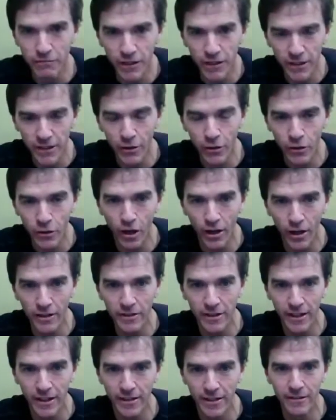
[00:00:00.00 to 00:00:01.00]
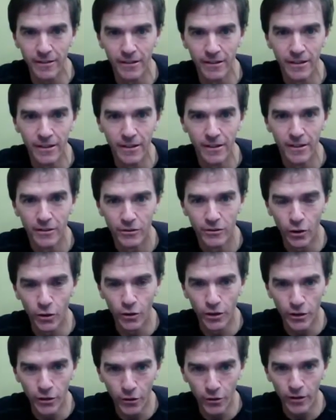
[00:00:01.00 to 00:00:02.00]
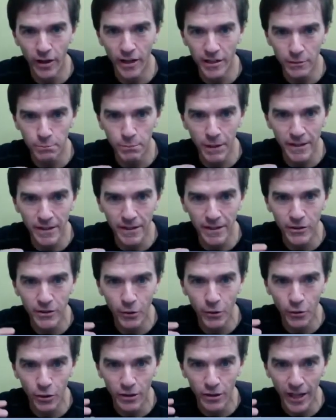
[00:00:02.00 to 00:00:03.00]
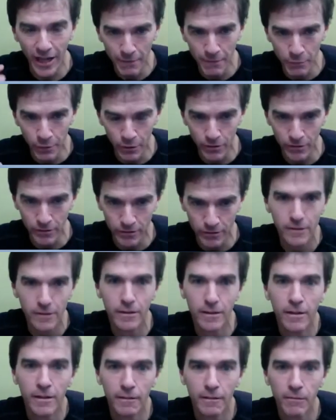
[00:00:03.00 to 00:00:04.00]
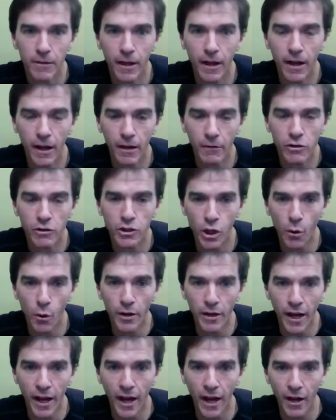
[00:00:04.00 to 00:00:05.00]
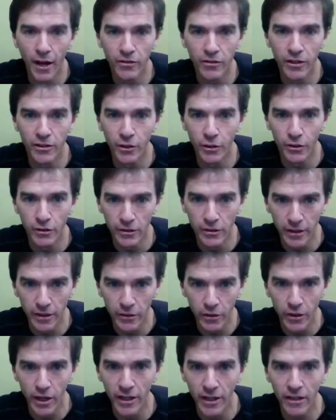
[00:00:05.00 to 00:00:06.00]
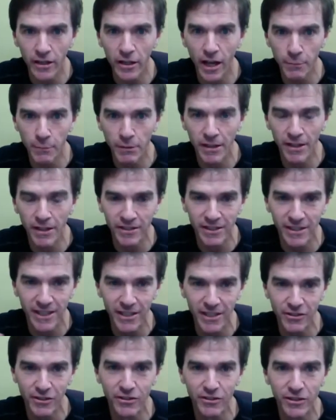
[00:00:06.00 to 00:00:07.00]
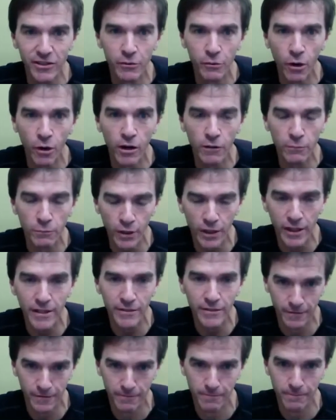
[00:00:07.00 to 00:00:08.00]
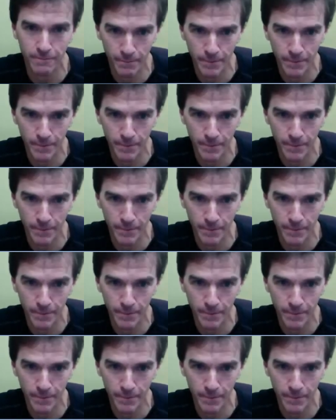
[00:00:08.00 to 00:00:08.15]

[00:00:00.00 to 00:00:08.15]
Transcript: video content so that you're not spending your labor of showing a house that they're not going to like because the kitchen's in the wrong place.